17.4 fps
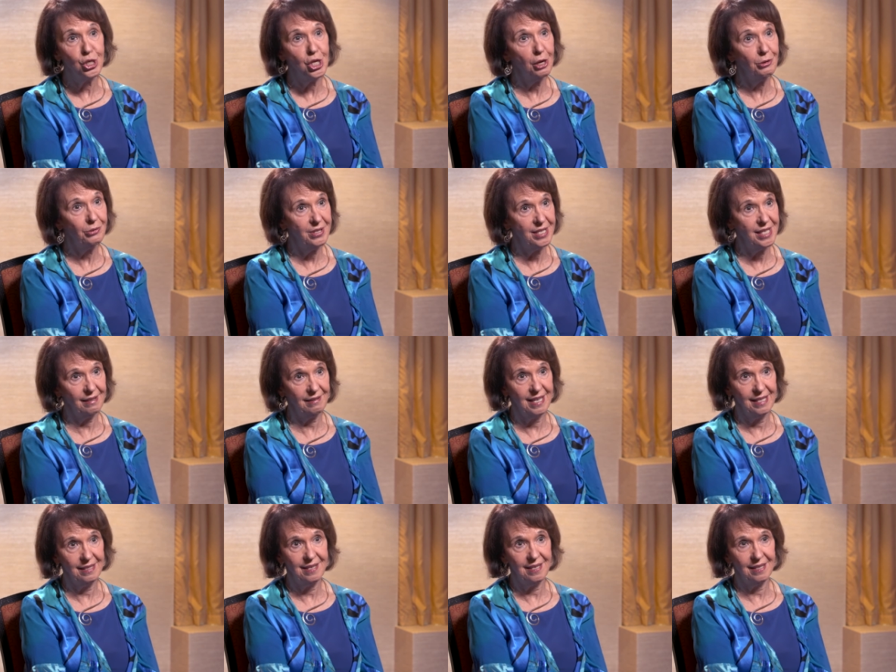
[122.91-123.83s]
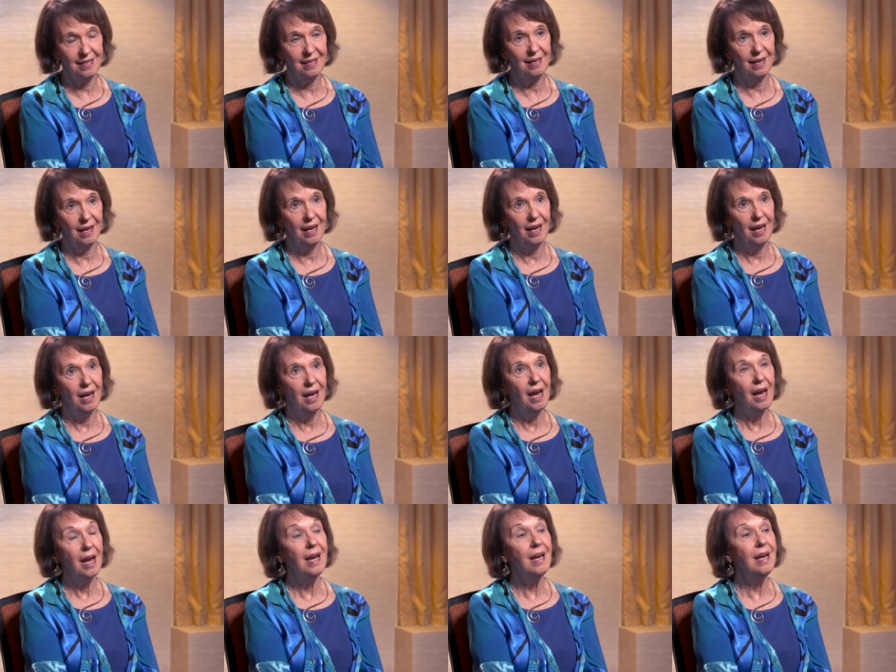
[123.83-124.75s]
no dignity,
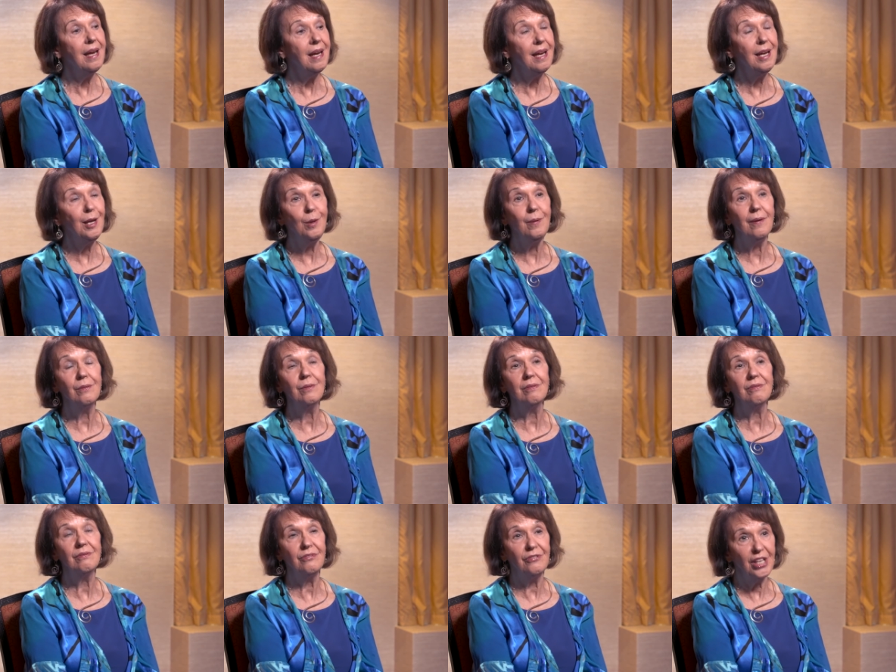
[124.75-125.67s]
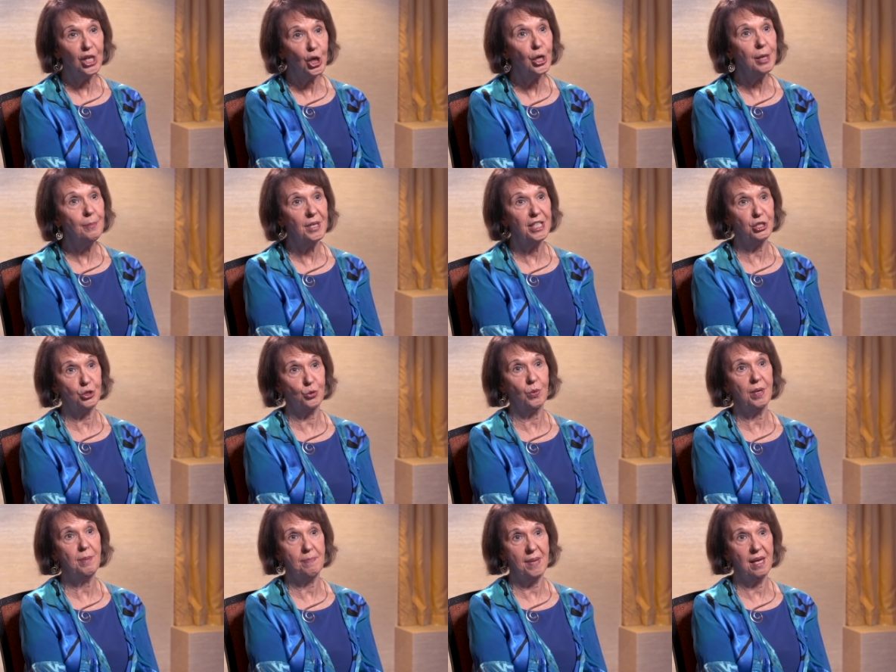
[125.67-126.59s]
he very much
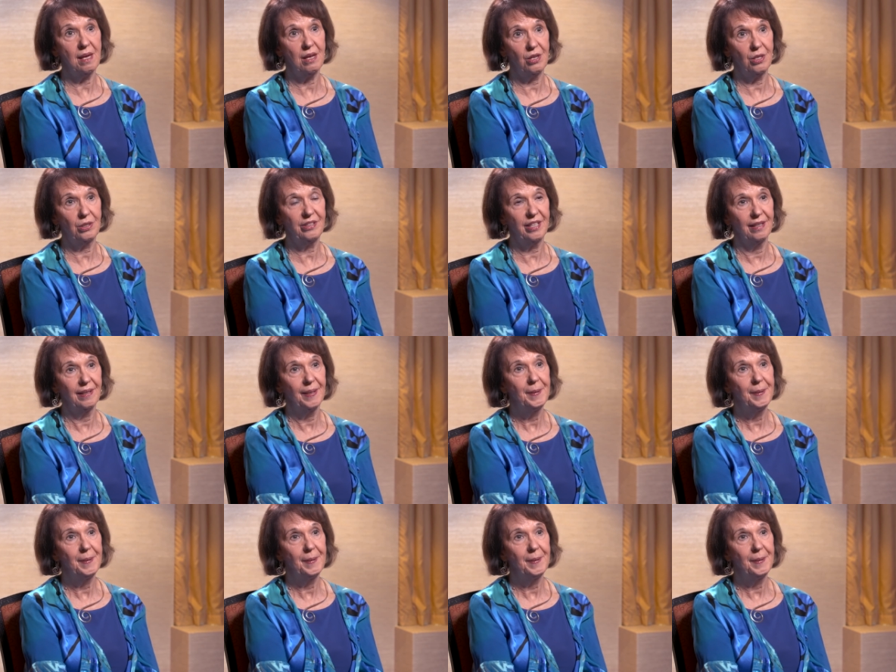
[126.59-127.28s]
rebelled.